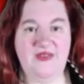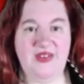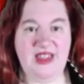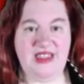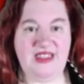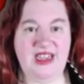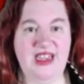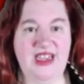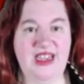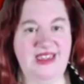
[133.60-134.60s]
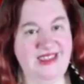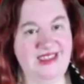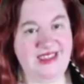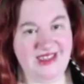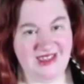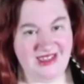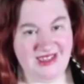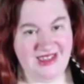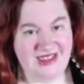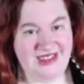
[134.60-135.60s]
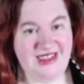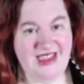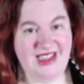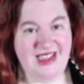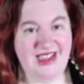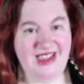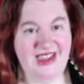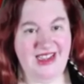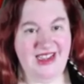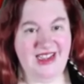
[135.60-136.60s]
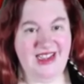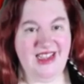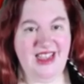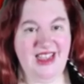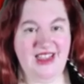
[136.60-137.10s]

Valentine's Day.